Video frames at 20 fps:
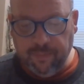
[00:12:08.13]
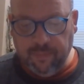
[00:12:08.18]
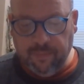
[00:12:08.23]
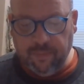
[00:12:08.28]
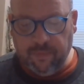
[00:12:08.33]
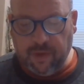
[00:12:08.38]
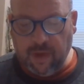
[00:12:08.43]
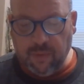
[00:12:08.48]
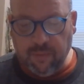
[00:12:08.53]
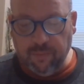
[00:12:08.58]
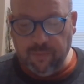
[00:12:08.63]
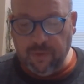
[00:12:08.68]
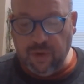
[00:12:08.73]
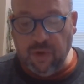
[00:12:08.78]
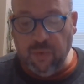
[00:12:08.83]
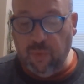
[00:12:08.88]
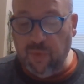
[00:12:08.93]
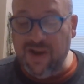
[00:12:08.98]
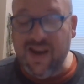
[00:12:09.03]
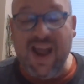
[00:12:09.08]
So
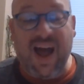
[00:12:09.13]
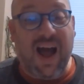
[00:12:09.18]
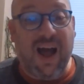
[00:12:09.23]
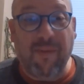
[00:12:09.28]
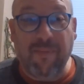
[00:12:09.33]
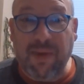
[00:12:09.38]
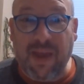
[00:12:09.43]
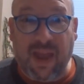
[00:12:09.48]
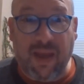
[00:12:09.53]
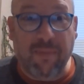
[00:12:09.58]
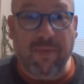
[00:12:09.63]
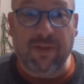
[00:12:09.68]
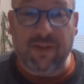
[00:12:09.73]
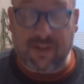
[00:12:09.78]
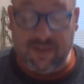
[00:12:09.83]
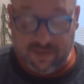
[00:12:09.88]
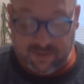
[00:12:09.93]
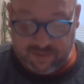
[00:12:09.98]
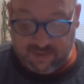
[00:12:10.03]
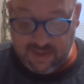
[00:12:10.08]
you would not be able to
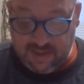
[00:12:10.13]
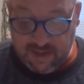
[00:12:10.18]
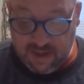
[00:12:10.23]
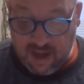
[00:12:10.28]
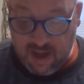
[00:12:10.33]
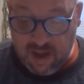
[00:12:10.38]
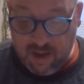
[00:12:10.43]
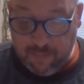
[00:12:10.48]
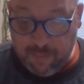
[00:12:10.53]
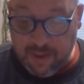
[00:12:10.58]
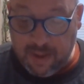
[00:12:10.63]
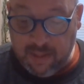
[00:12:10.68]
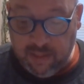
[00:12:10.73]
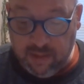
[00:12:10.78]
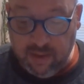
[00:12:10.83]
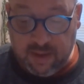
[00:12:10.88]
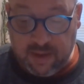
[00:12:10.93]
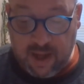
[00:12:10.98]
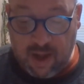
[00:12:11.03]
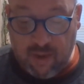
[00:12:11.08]
sit up and
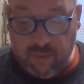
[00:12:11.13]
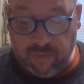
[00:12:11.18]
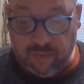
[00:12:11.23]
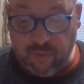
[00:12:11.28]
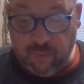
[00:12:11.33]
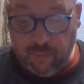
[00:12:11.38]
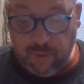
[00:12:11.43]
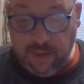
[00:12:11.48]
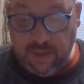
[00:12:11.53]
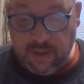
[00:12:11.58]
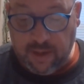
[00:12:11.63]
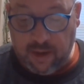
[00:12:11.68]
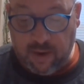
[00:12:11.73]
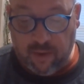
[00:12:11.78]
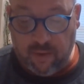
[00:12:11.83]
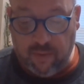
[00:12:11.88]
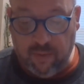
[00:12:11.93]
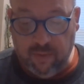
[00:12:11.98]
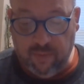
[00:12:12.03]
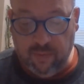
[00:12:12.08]
look out the
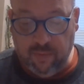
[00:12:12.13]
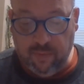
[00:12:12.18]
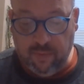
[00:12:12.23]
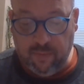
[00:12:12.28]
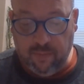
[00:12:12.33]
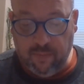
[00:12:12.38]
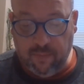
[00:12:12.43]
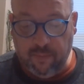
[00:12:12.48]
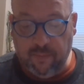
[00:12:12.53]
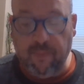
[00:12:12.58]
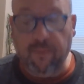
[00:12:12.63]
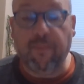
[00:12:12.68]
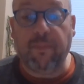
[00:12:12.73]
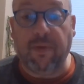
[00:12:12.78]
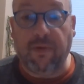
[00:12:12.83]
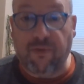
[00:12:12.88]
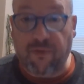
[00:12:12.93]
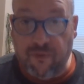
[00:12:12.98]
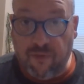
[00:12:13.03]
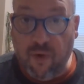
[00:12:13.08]
window
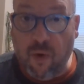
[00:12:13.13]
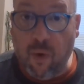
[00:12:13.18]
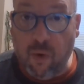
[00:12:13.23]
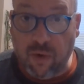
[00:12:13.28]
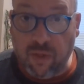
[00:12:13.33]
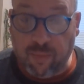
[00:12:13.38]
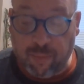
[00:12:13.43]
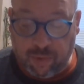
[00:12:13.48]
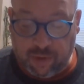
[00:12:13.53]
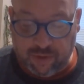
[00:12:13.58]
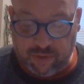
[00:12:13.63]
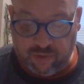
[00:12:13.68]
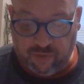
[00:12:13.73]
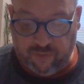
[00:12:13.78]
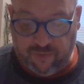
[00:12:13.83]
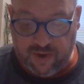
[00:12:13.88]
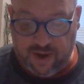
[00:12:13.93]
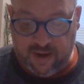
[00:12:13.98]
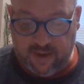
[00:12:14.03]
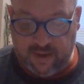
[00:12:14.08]
before the pressure
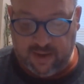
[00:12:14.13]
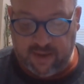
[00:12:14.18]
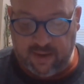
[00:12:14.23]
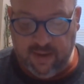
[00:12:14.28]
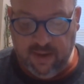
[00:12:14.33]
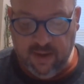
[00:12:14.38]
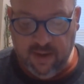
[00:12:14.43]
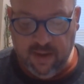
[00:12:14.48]
faded.